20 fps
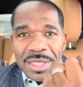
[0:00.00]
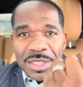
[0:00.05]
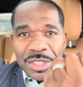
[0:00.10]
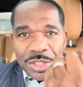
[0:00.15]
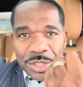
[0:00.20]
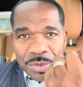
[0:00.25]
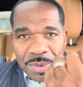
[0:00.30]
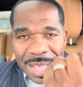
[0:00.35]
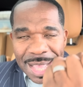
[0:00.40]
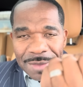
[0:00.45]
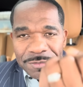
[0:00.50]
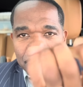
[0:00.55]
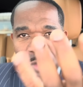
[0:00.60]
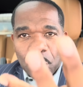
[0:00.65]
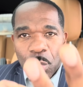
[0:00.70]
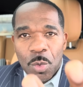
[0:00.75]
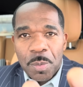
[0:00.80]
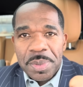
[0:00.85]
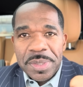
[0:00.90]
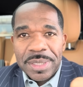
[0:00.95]
You have to
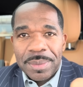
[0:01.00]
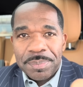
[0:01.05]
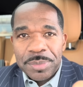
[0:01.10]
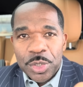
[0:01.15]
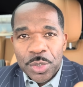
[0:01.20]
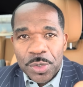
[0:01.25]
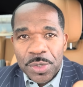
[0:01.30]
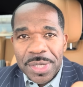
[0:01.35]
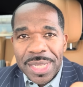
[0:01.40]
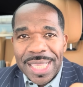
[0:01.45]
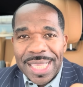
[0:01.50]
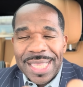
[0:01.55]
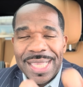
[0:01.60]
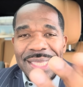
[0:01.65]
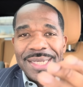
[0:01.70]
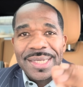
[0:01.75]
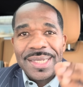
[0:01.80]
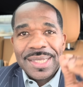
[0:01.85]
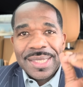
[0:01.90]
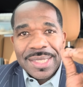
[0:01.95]
open up your
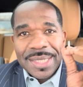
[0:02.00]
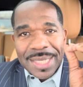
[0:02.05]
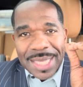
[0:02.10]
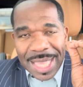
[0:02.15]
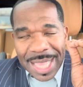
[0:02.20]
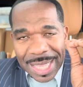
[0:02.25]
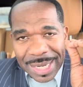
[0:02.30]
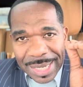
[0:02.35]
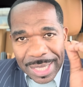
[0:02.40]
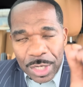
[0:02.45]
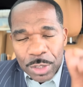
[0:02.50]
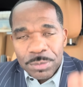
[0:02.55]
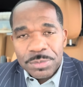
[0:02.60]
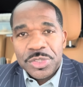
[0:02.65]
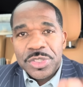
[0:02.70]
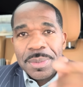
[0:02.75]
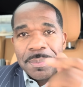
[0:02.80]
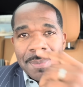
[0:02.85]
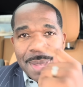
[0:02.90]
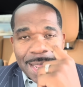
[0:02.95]
hand and help
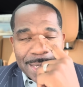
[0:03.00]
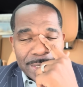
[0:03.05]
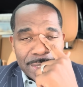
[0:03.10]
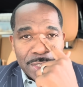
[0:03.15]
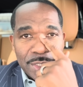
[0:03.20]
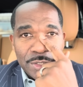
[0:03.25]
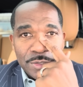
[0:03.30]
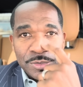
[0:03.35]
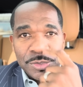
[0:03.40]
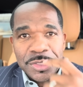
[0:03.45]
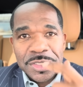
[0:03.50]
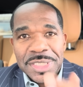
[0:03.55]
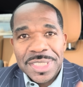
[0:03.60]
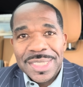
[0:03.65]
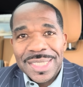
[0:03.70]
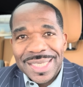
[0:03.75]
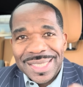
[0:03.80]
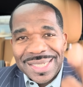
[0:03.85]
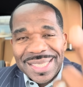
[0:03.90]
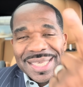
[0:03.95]
somebody else,
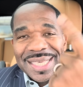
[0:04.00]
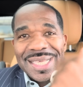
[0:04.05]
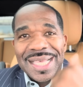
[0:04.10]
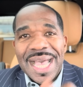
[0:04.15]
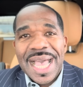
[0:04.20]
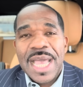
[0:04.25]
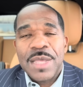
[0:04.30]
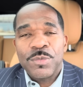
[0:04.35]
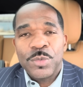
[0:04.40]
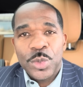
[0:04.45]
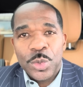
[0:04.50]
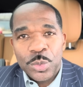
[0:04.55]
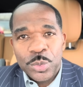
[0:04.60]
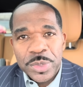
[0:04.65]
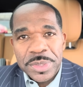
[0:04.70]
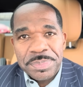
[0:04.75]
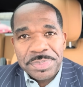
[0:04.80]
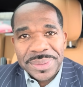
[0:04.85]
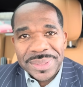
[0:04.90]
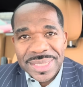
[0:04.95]
and then God will
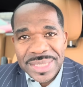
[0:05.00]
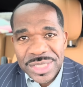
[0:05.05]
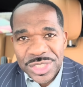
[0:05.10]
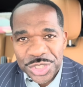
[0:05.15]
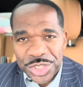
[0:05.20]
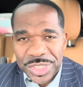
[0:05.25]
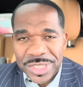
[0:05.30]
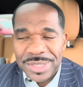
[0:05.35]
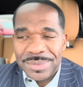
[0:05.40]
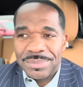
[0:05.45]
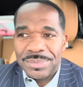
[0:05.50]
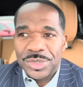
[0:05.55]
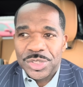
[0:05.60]
replenish it.